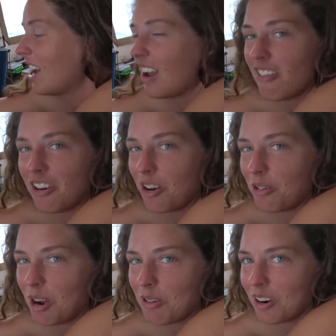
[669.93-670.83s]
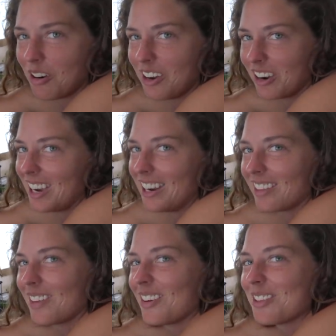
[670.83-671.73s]
never know where we're going or
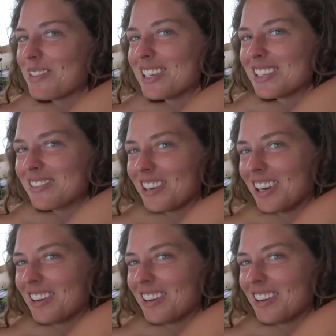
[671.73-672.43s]
anything about the places that we go,